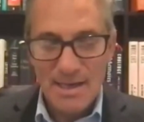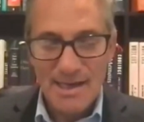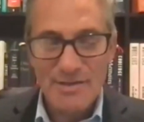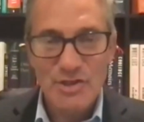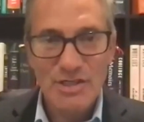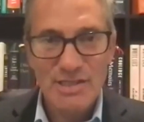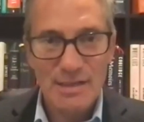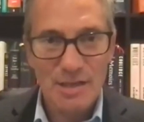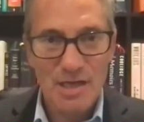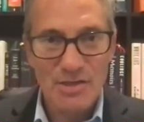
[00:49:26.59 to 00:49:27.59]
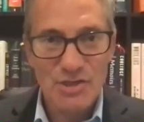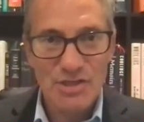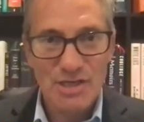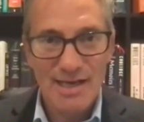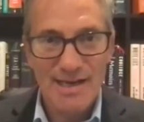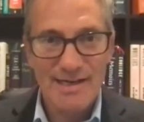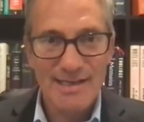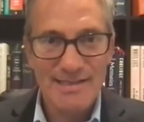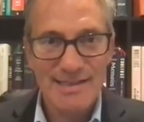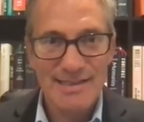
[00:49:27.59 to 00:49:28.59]
And she's at lunch, and
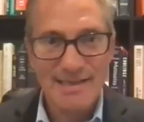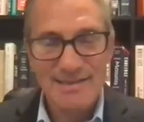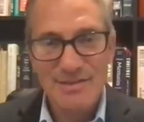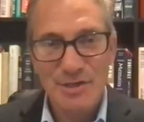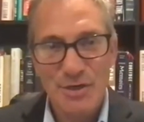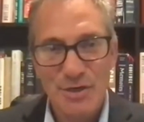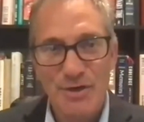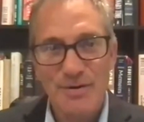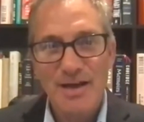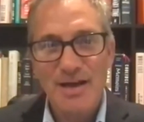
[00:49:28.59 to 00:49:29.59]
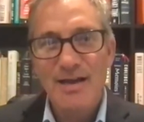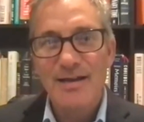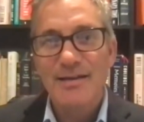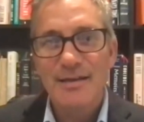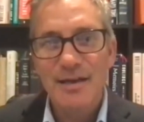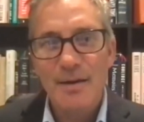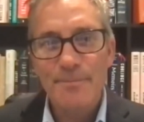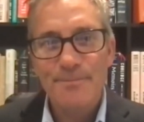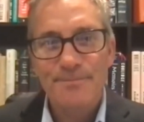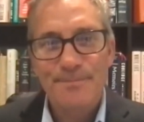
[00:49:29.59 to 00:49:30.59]
he says to her, You know,